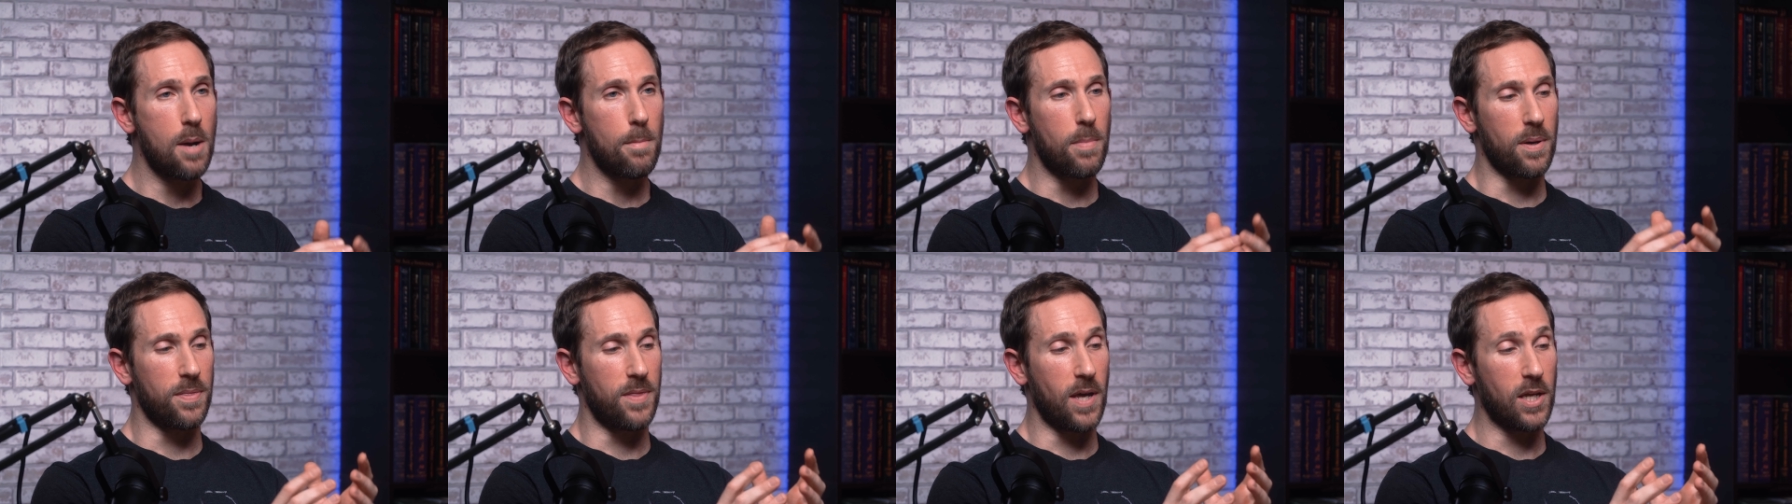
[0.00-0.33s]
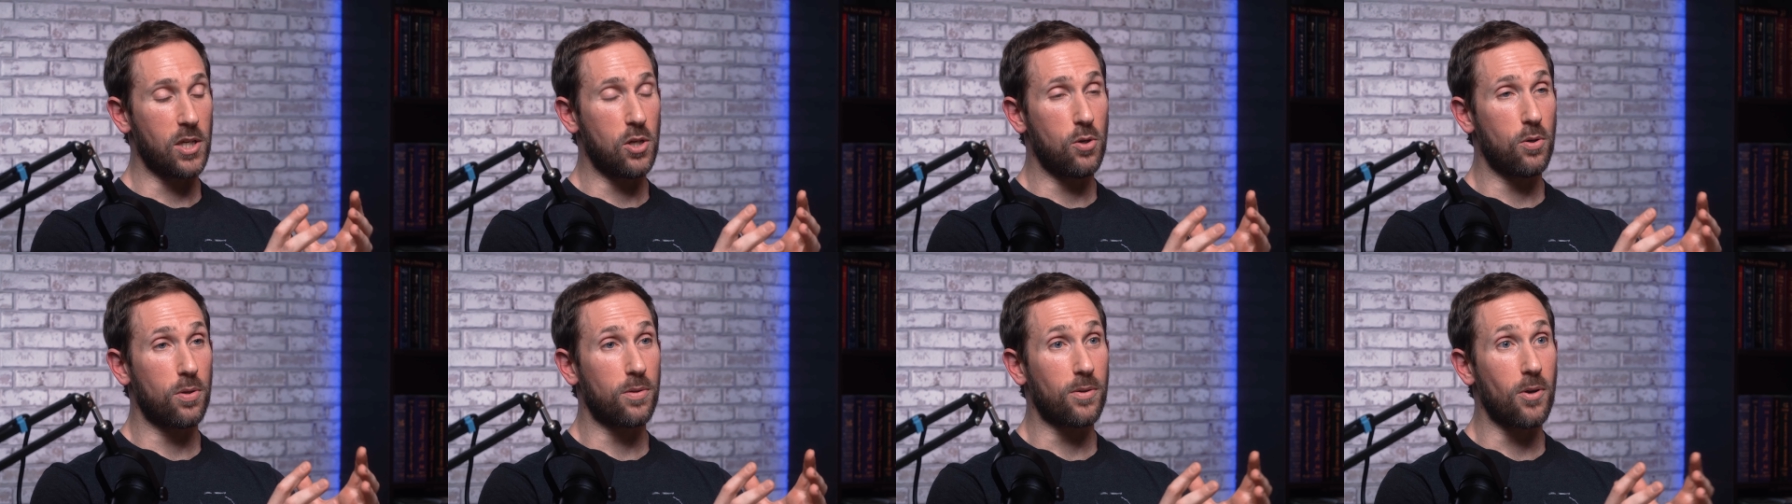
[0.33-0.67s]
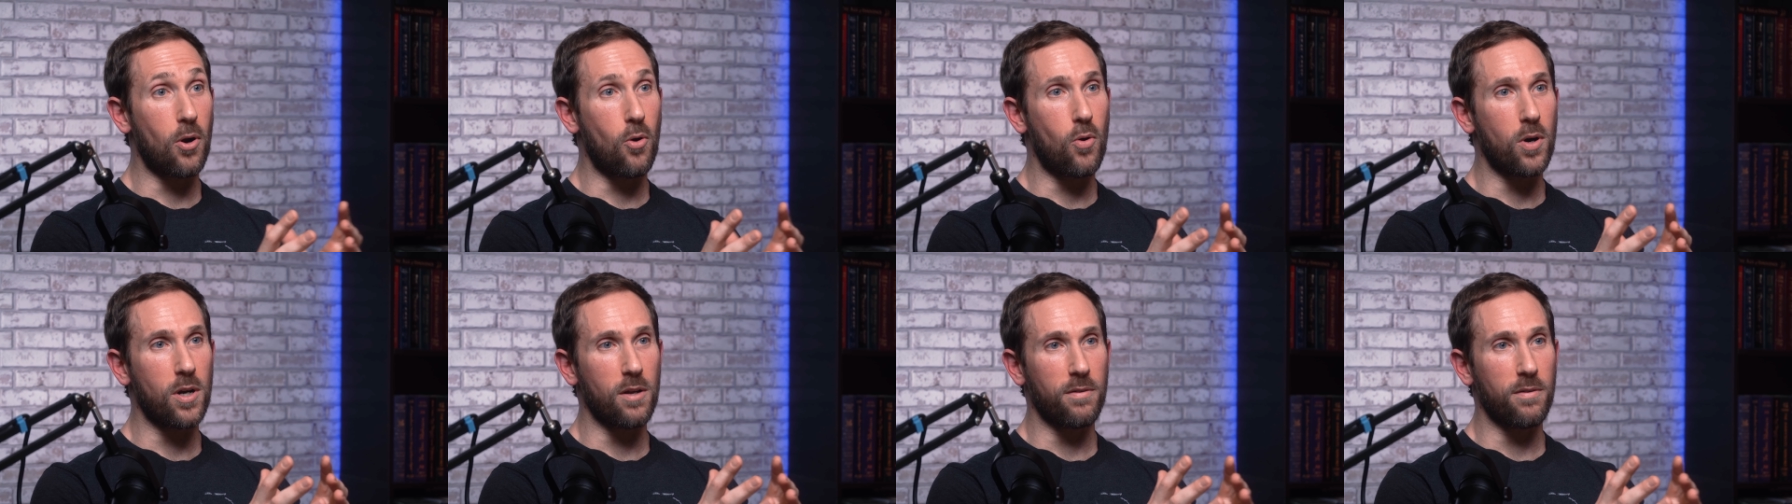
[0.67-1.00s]
But then you
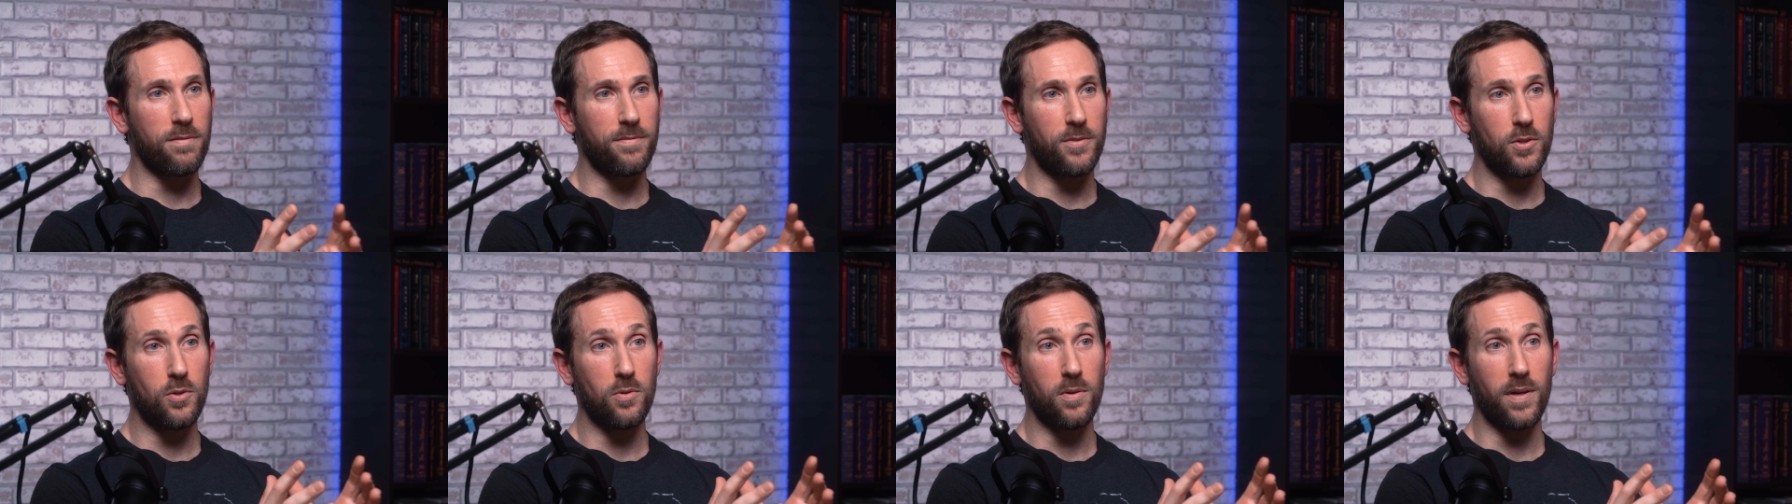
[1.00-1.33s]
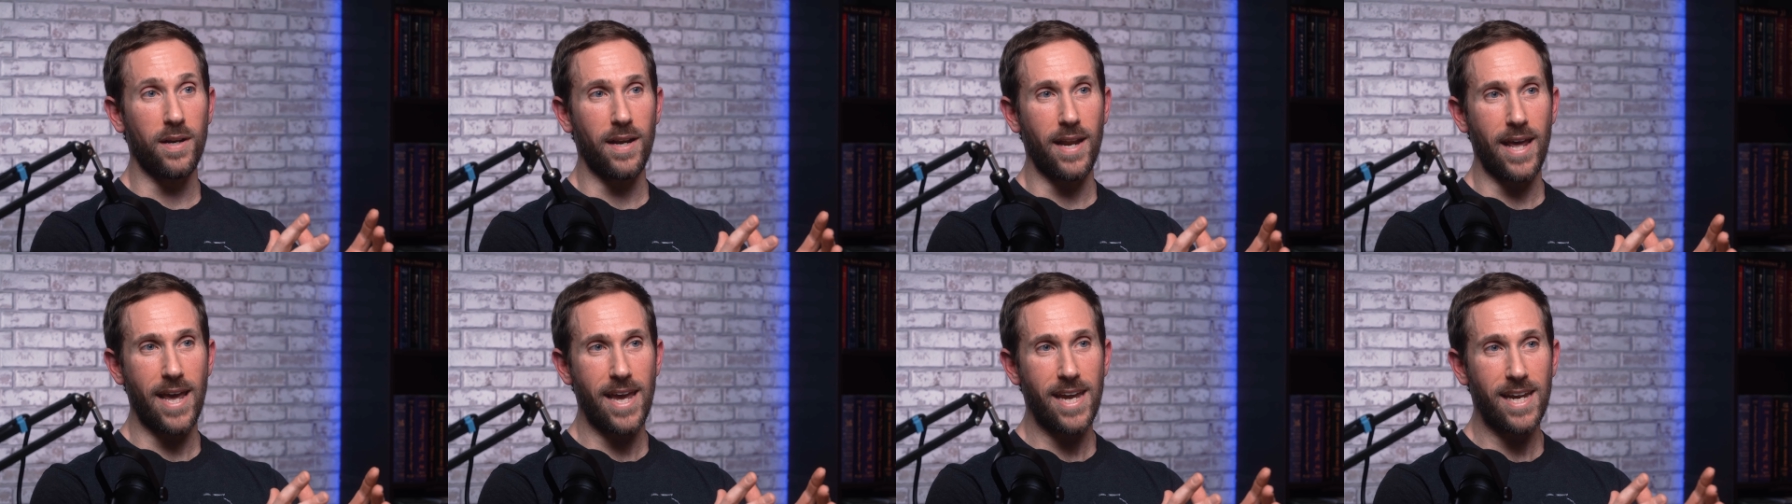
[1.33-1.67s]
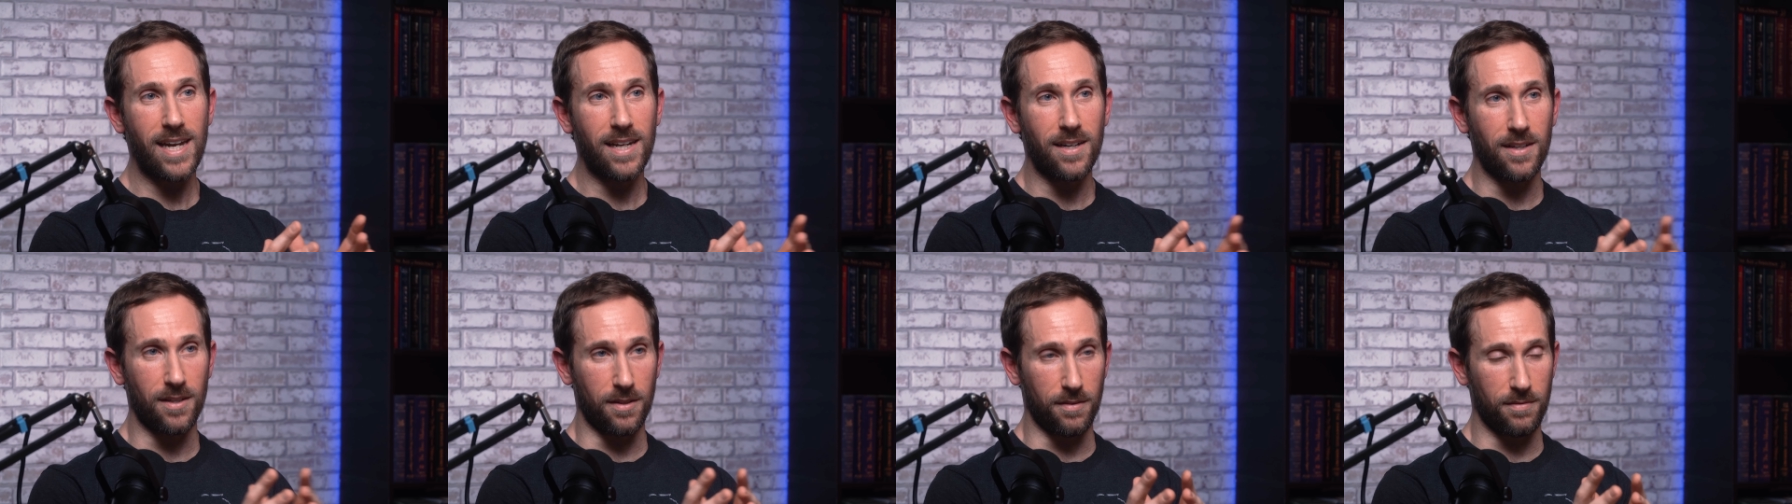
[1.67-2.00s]
throw in a few
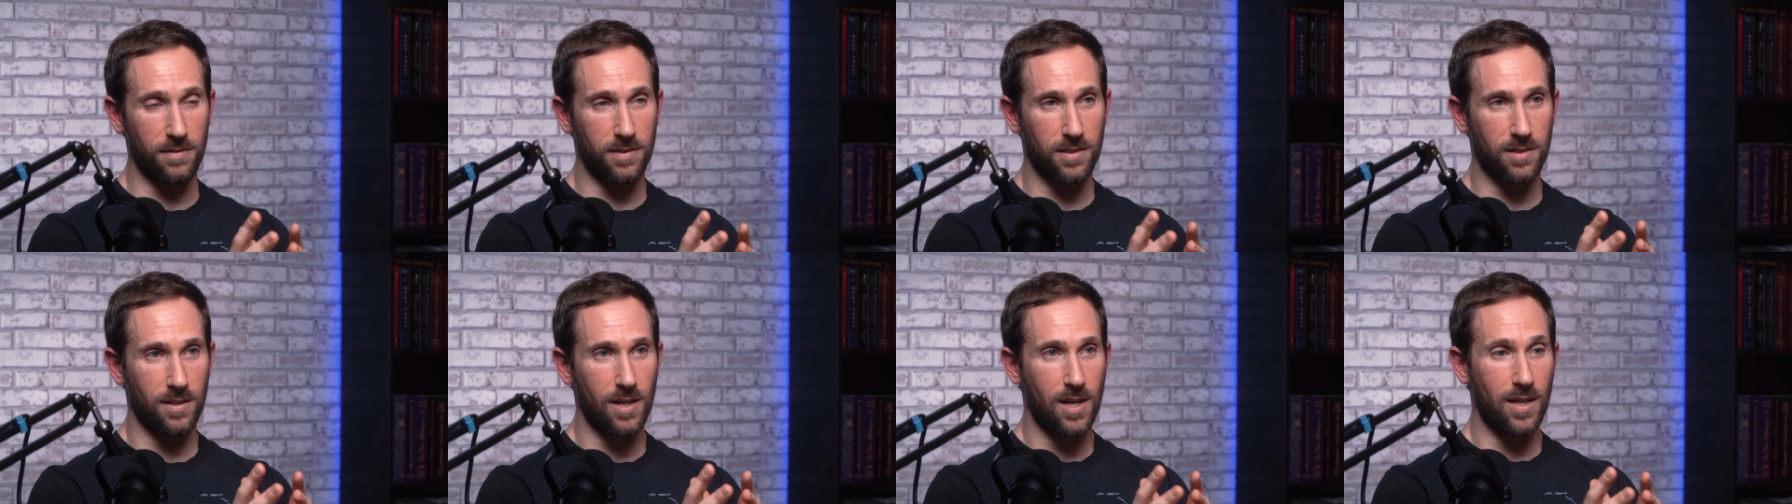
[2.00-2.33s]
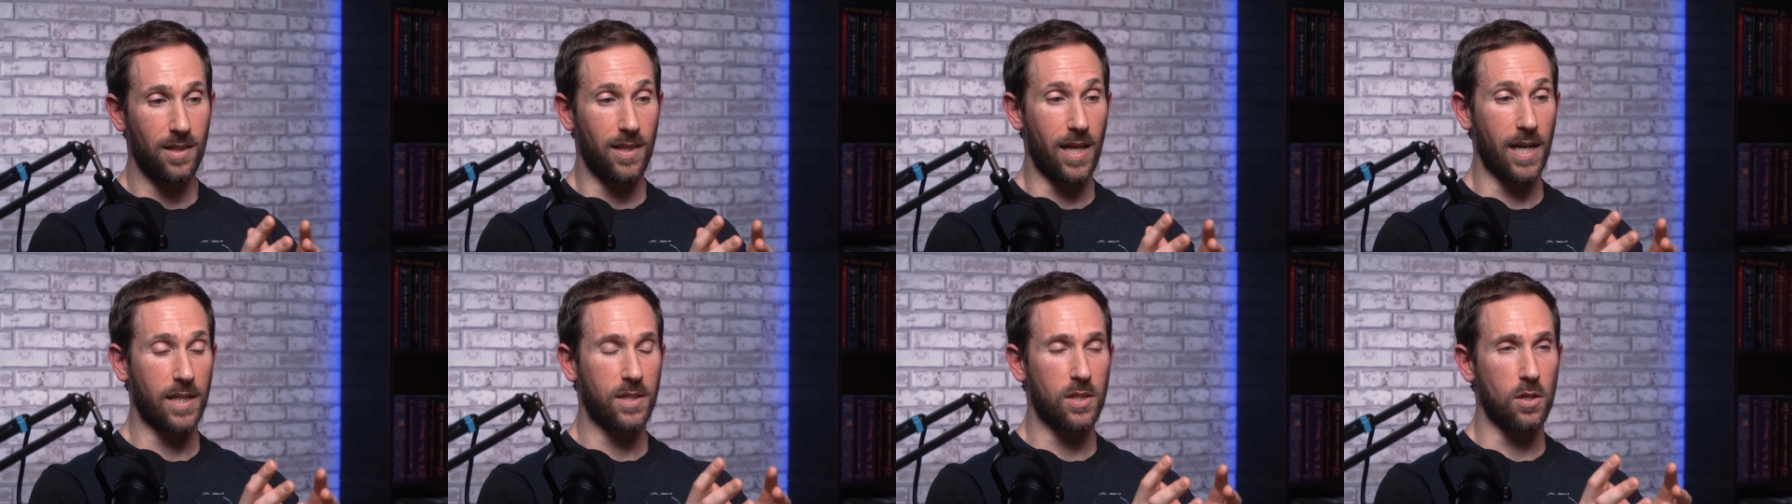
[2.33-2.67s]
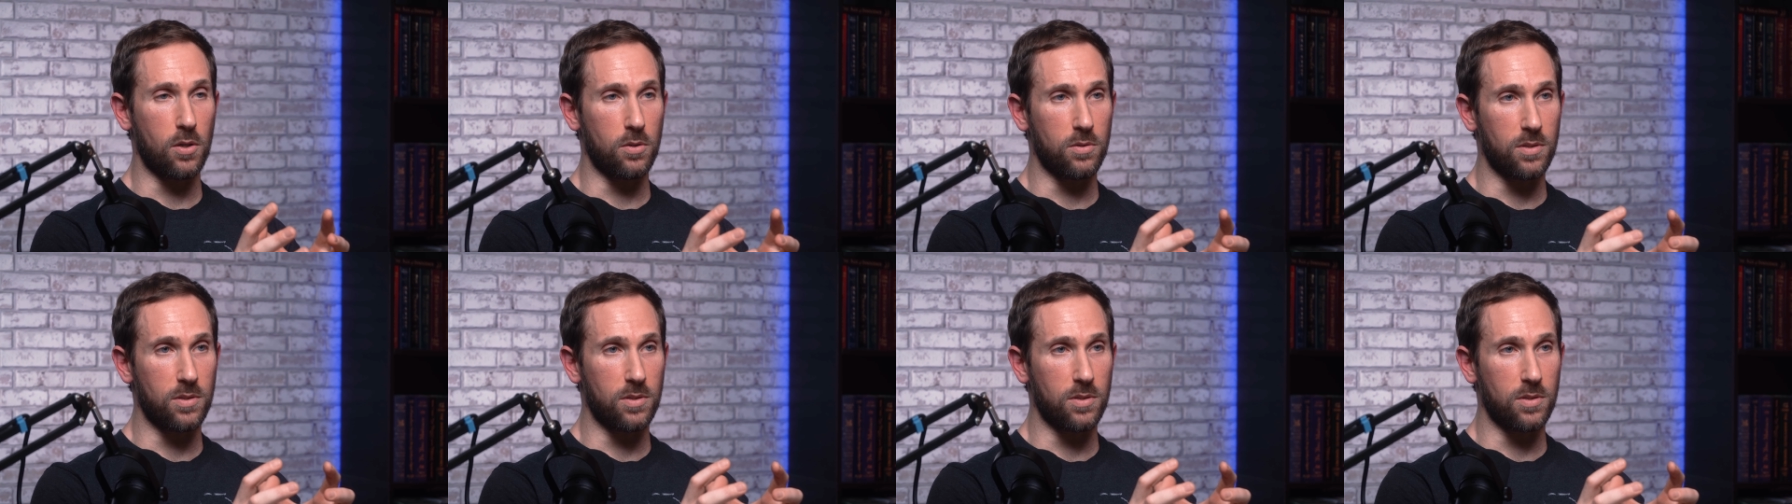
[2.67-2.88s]
negatives, like those